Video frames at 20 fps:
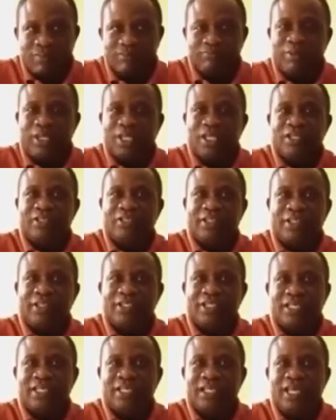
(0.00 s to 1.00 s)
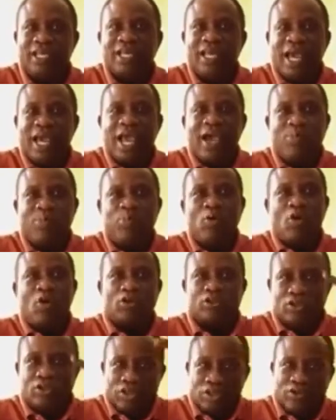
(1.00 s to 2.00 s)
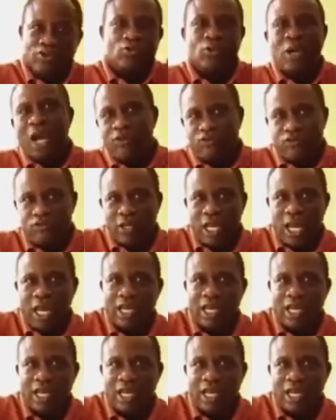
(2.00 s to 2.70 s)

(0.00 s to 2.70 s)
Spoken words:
Benin City Airport to Kaduna.